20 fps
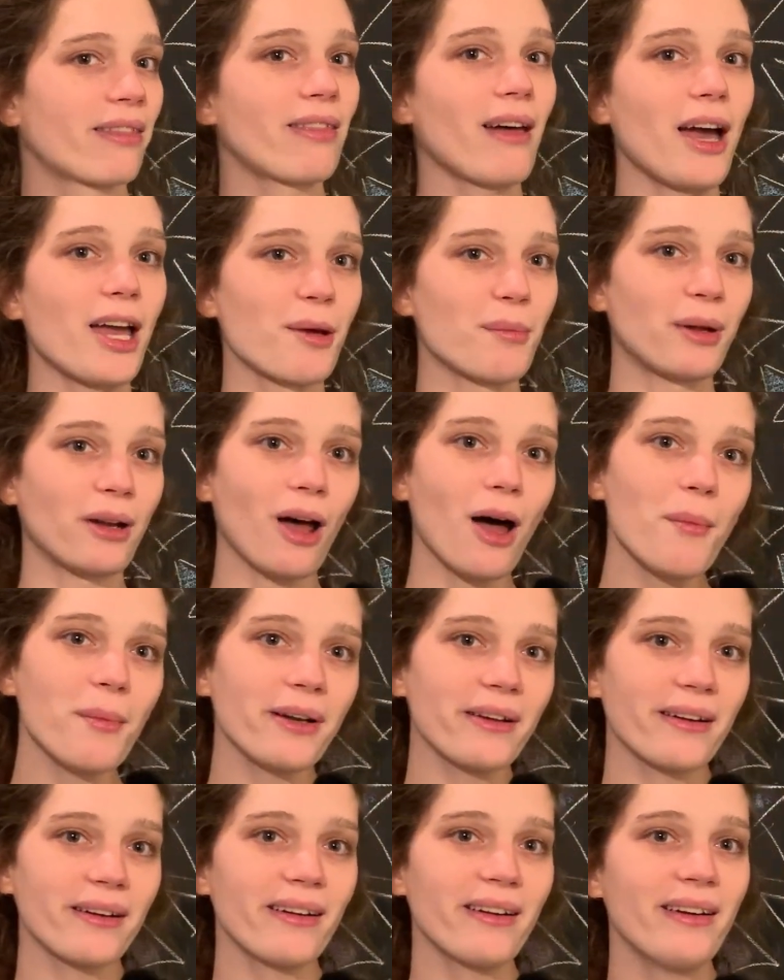
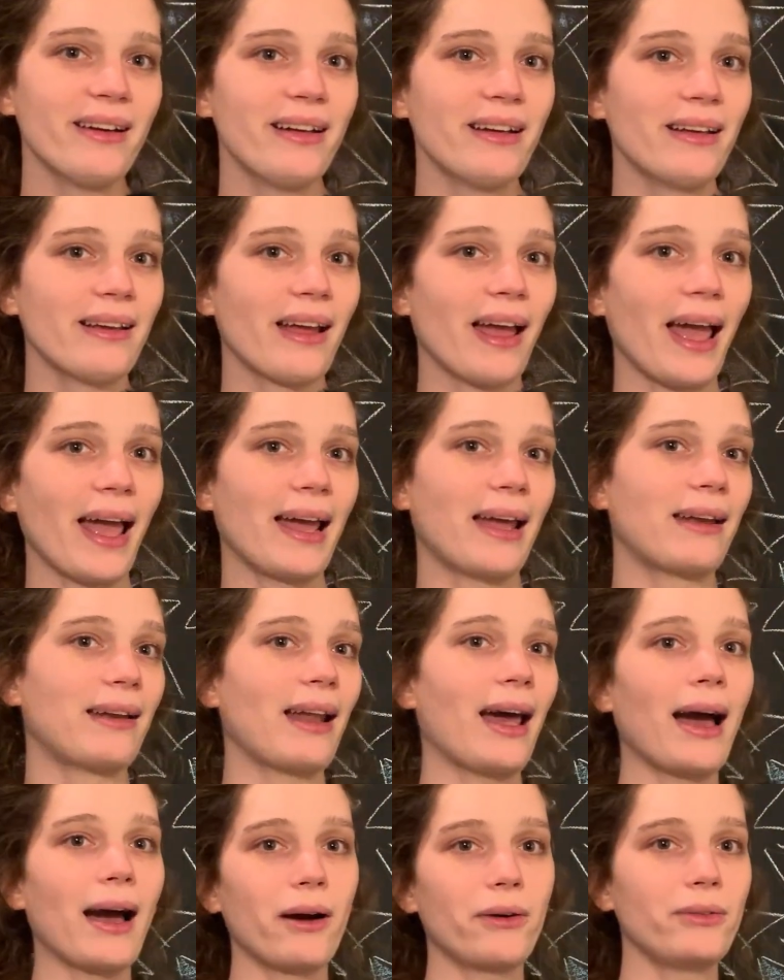thiaminometer, and
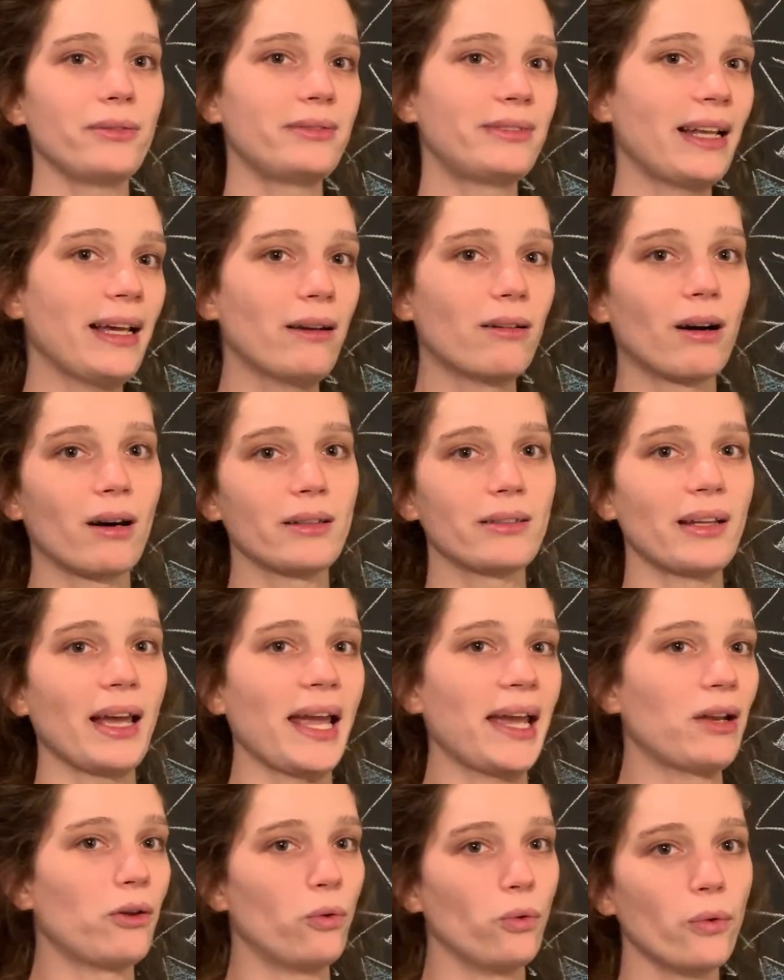out they got
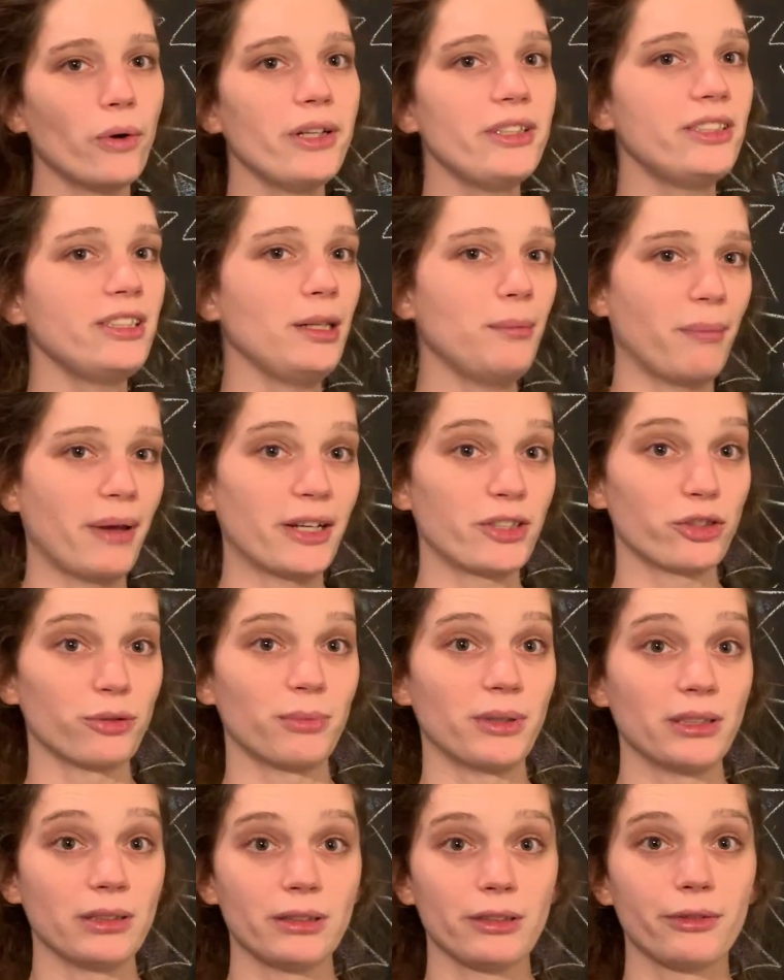a noisy
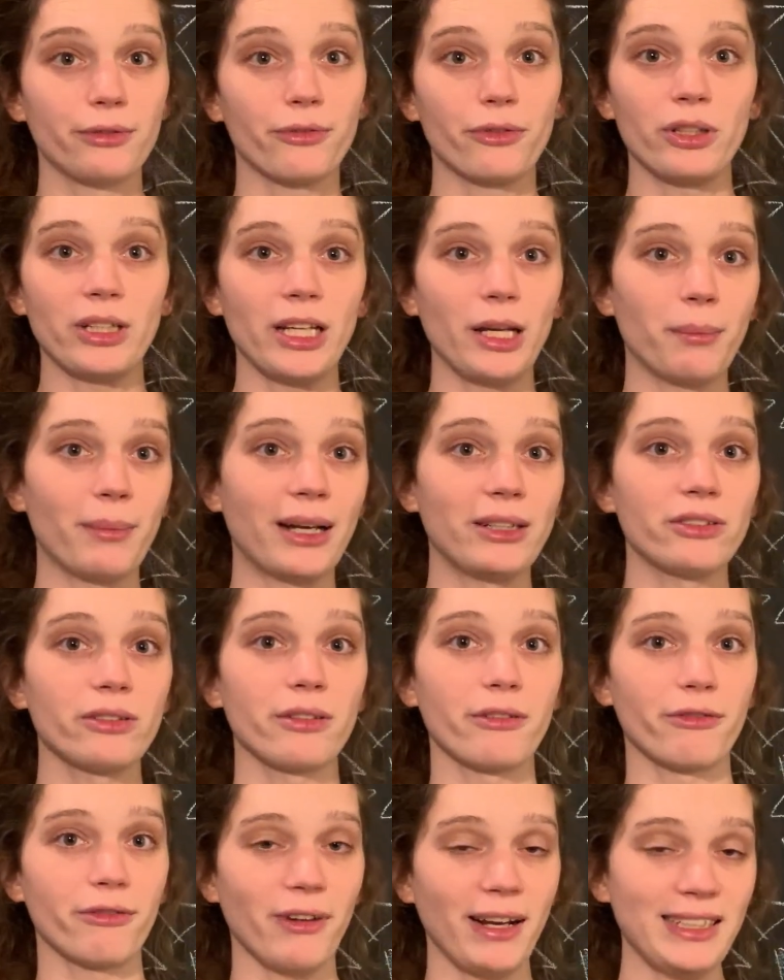measurement for the amount
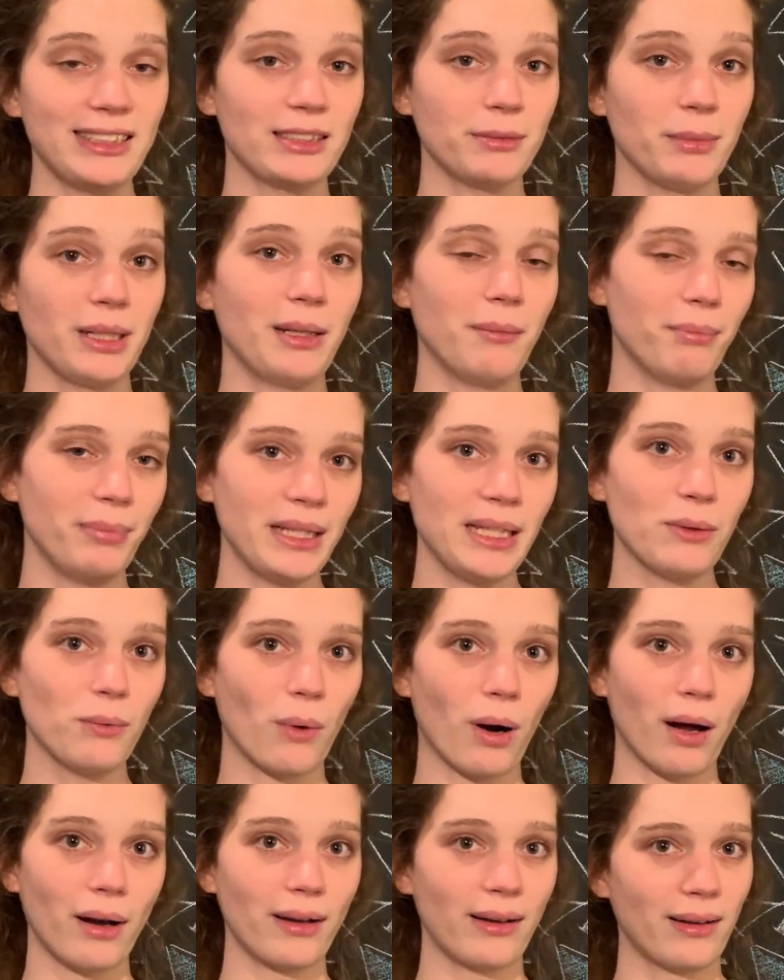of vitamin
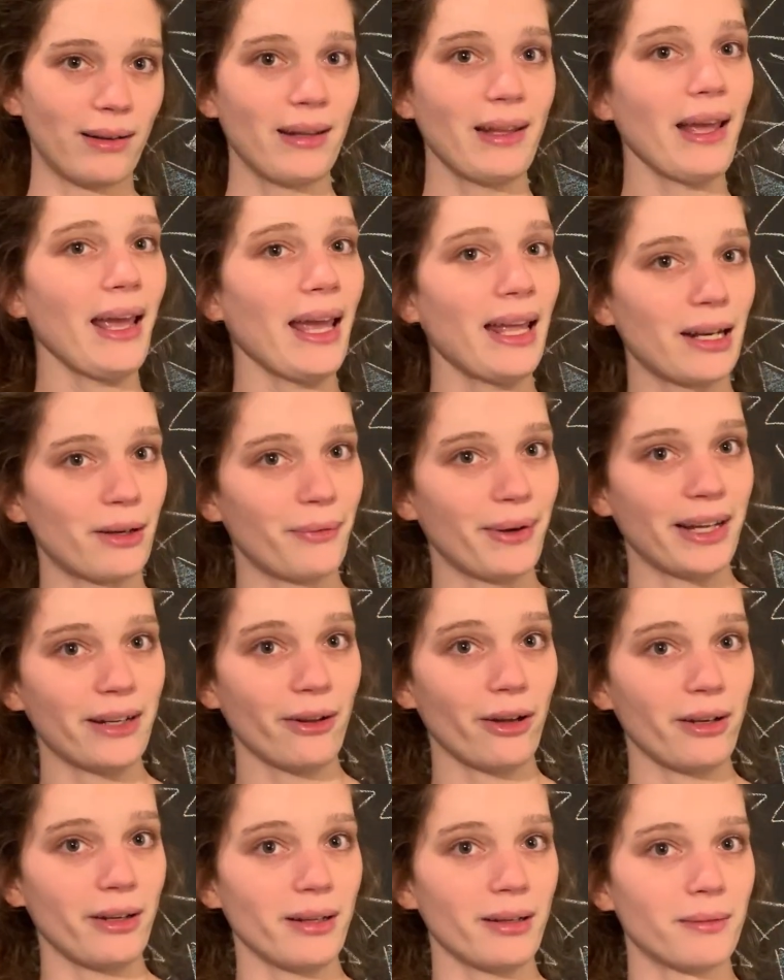B1 in a red
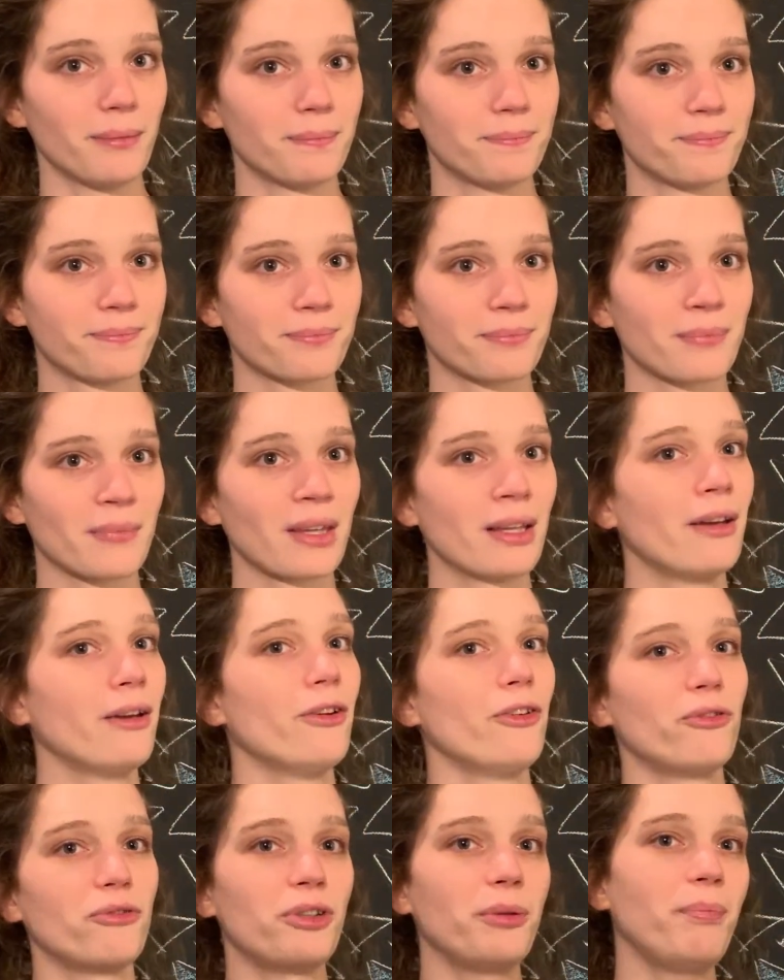onion.
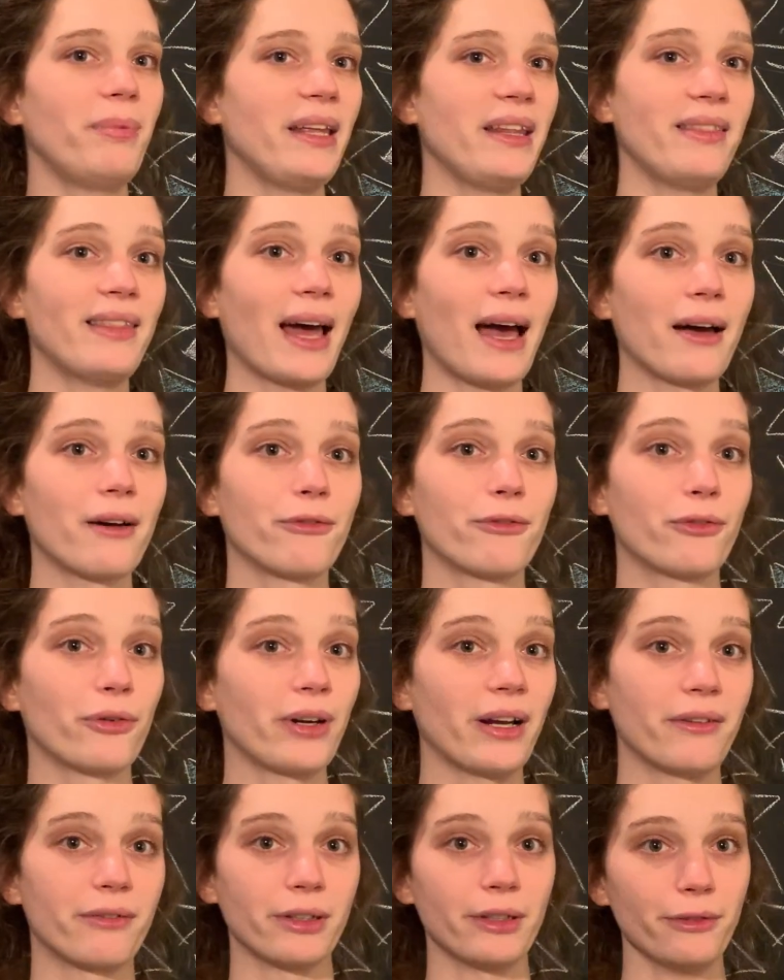Repeat that for
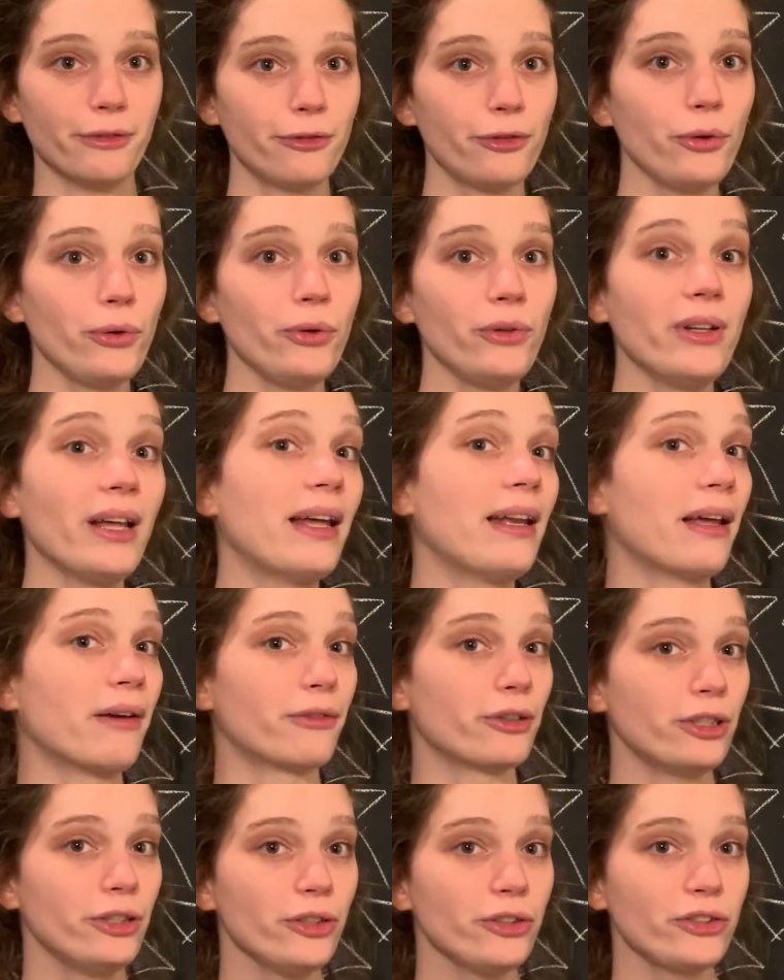every food and
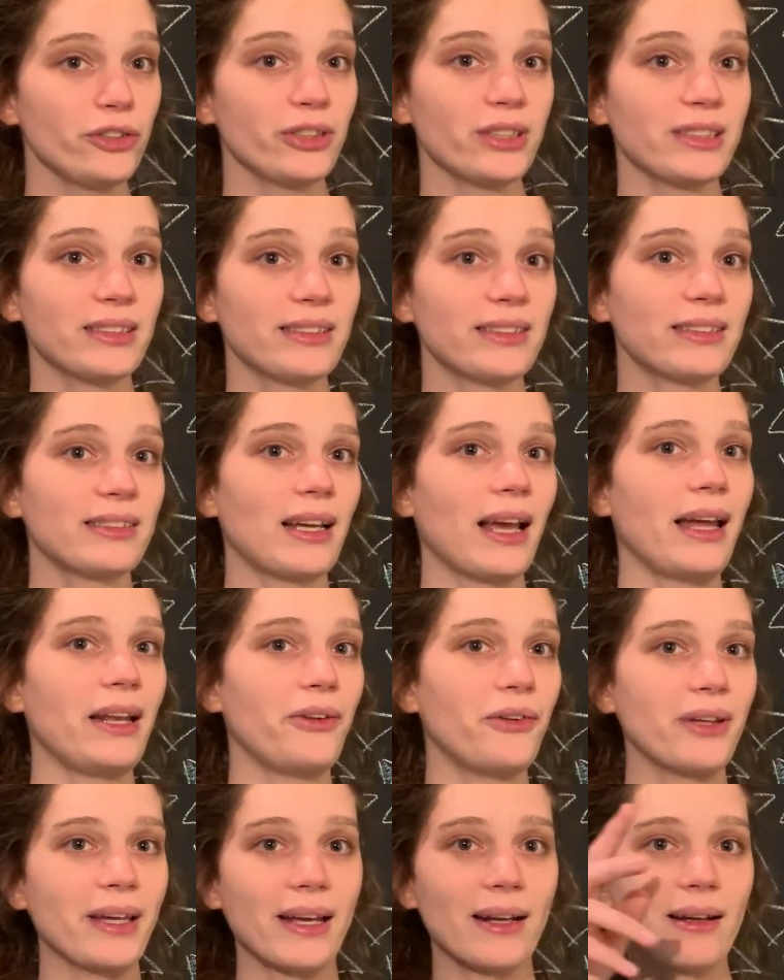every nutrient, and
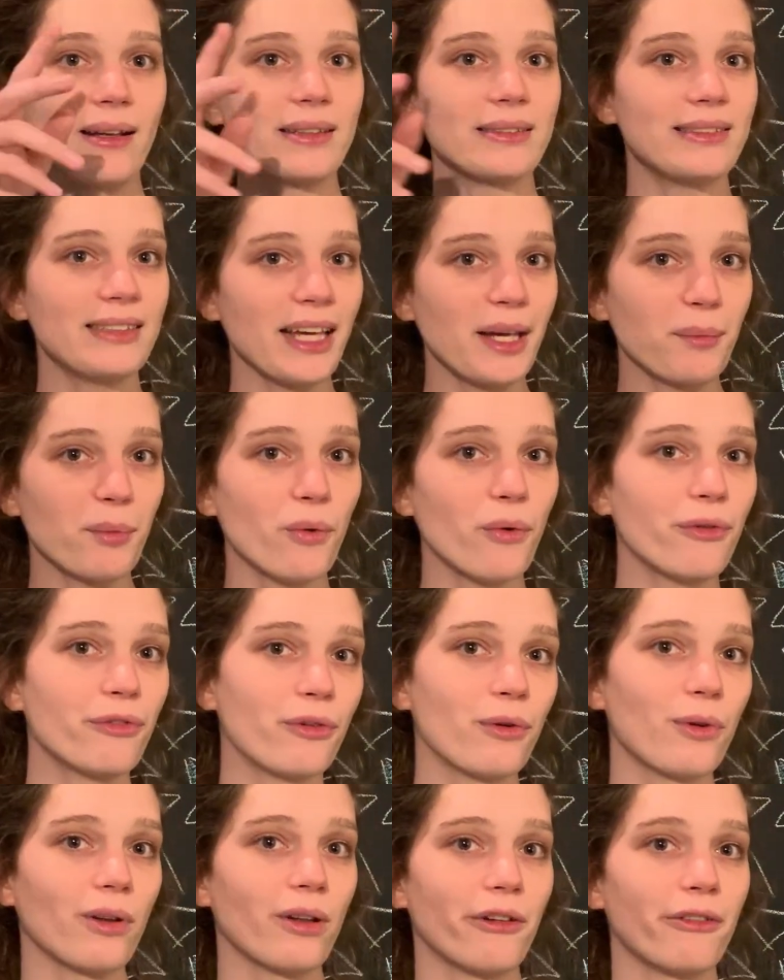you get a table
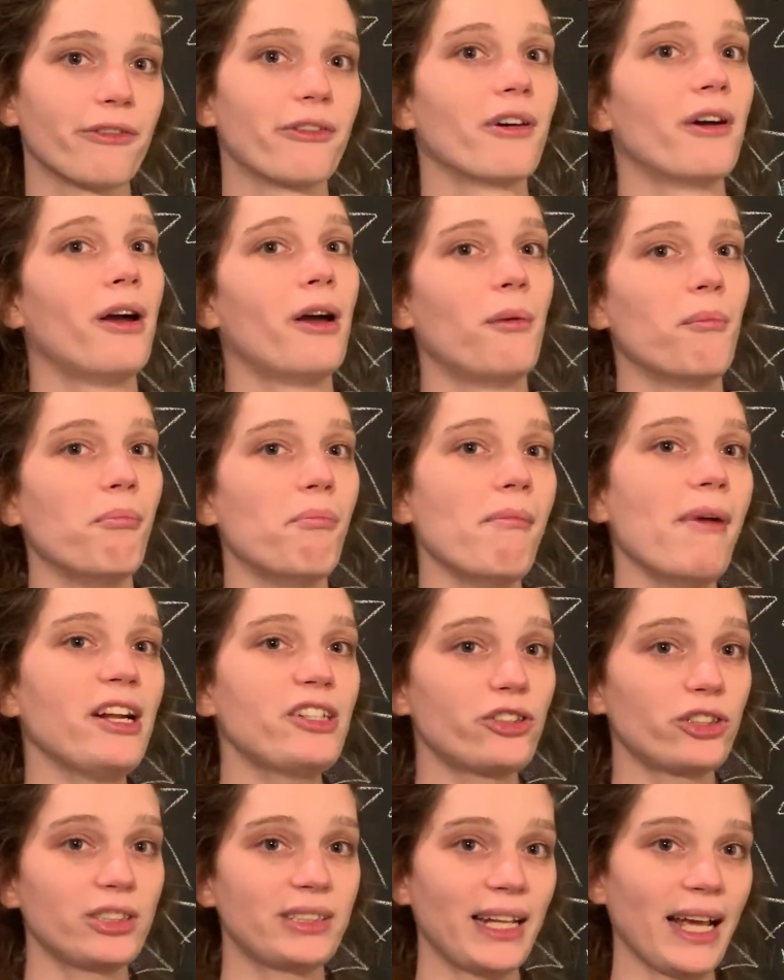full of
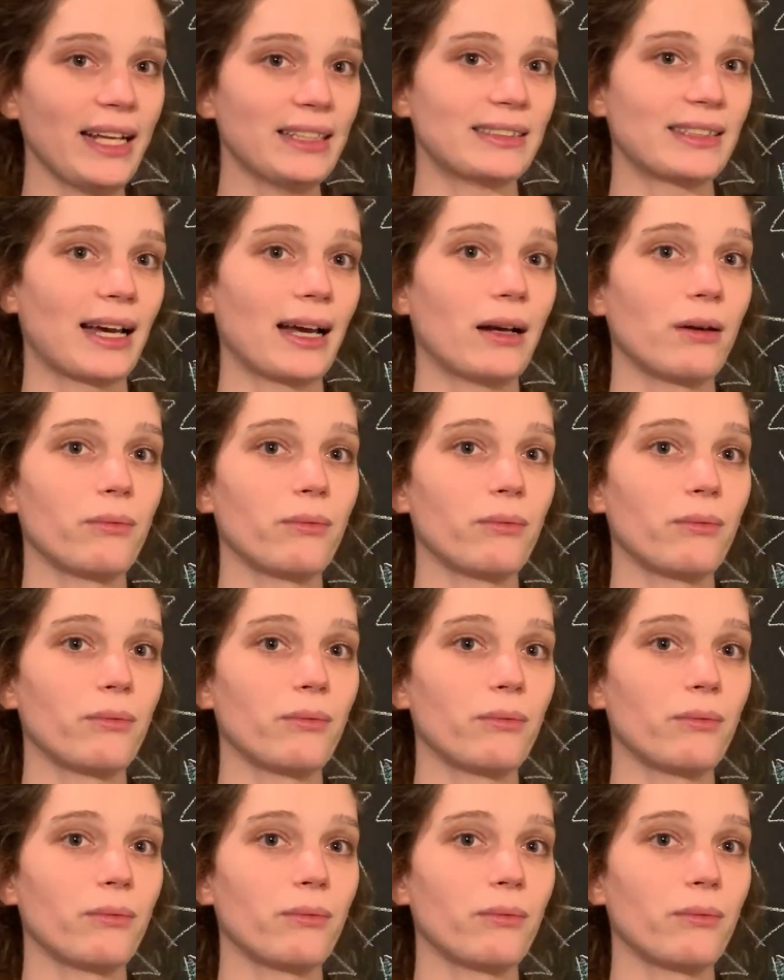measured data